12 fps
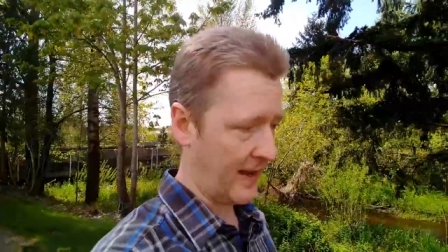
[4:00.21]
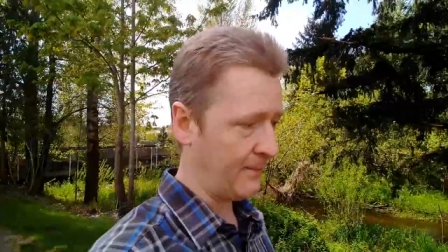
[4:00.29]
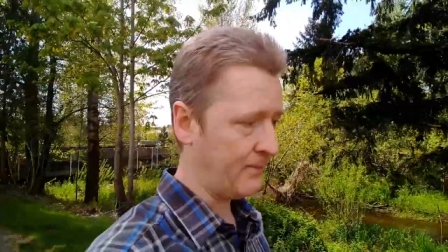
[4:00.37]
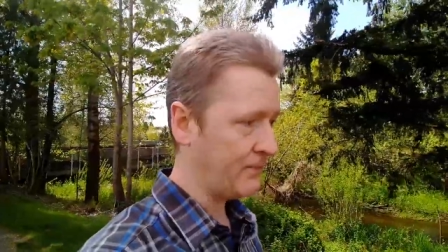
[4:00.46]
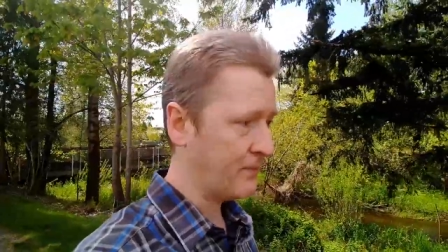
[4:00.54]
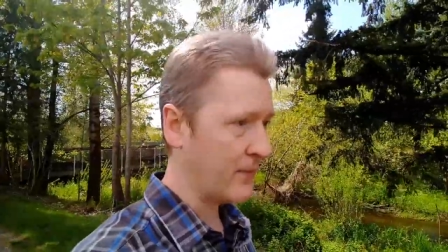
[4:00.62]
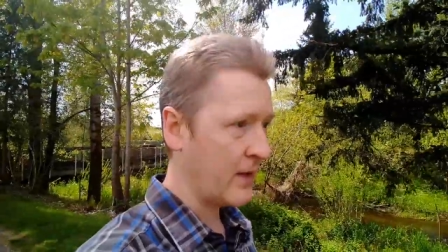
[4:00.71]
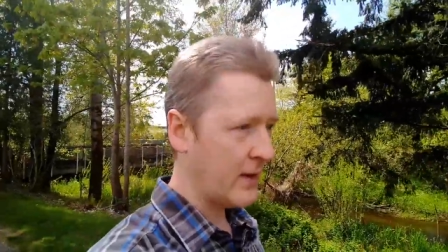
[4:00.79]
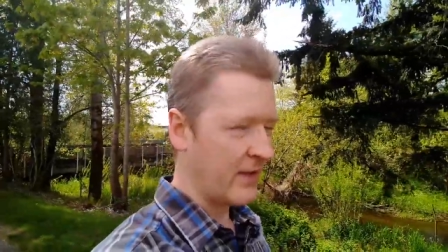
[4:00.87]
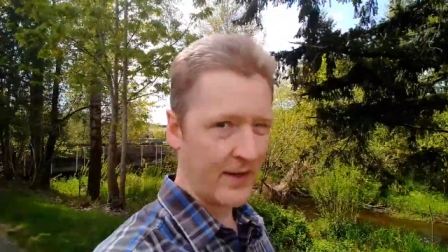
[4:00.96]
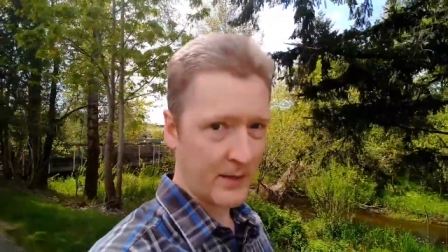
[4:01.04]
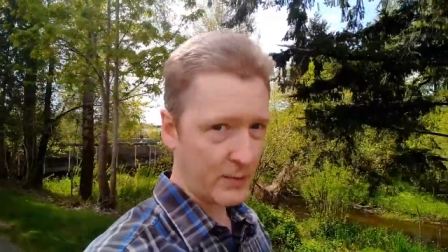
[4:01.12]
that.
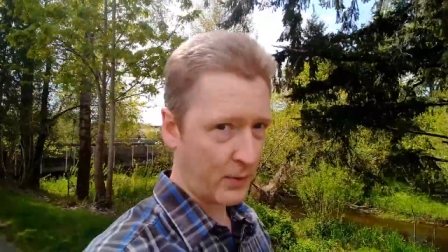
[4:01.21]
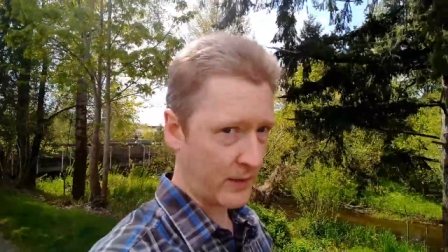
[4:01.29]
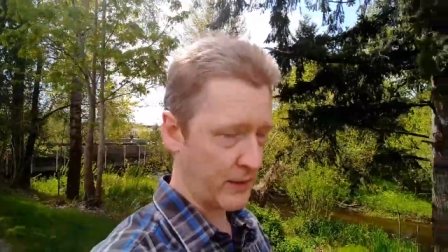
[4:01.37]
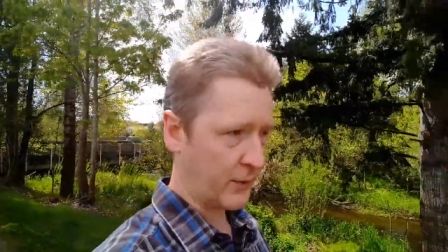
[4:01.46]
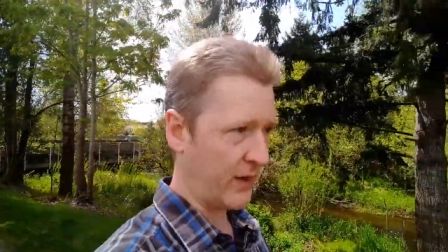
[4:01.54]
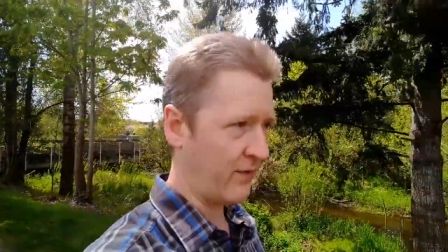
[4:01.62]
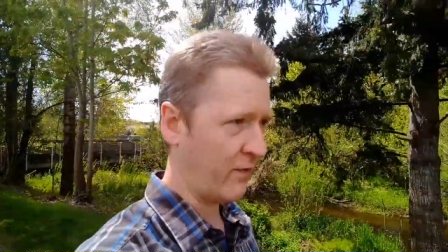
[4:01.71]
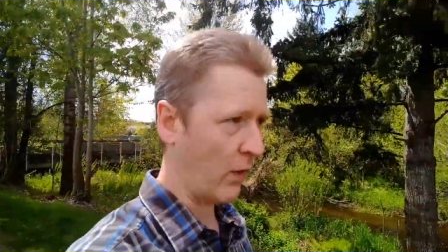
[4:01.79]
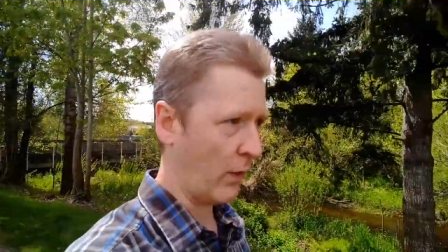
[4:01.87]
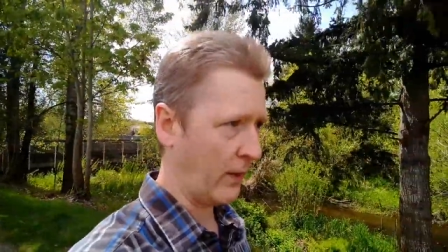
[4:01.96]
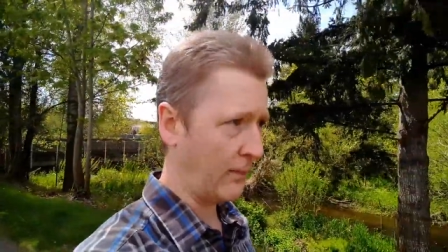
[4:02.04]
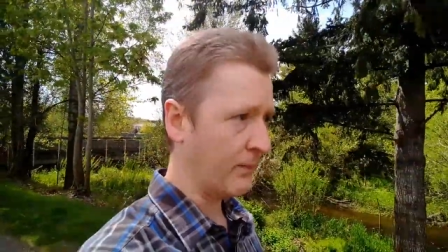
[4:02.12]
That's pretty
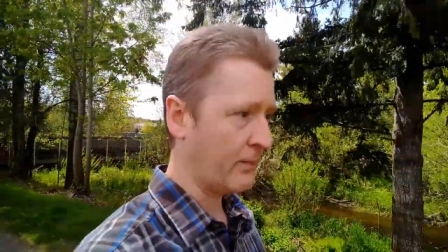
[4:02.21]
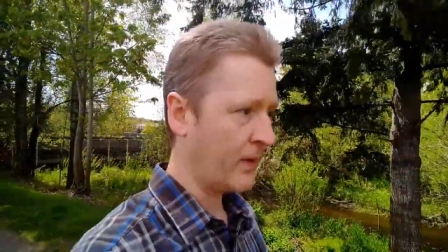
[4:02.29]
straightforward.